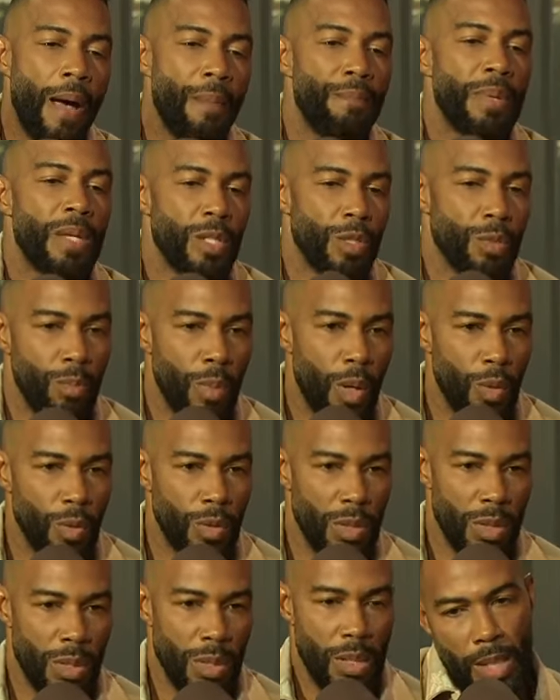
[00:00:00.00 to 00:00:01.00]
I missed
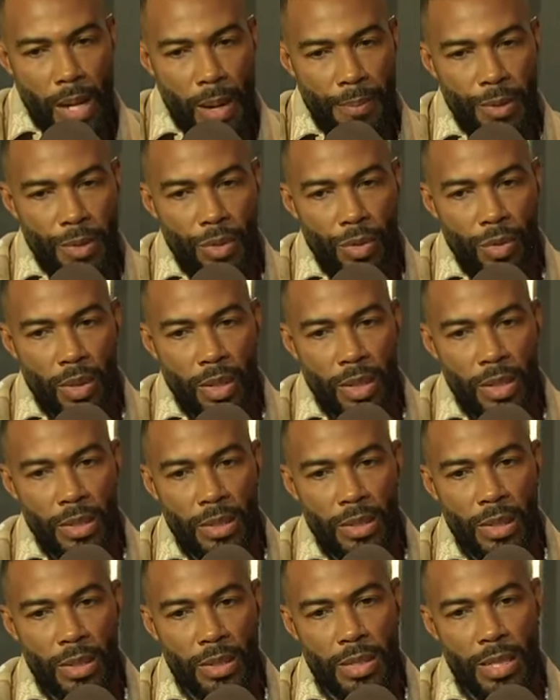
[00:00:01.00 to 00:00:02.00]
most
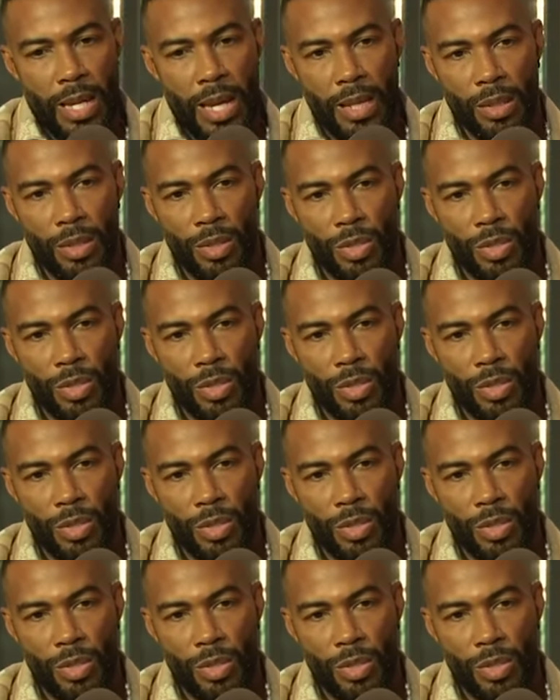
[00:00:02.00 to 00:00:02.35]
opportunity to take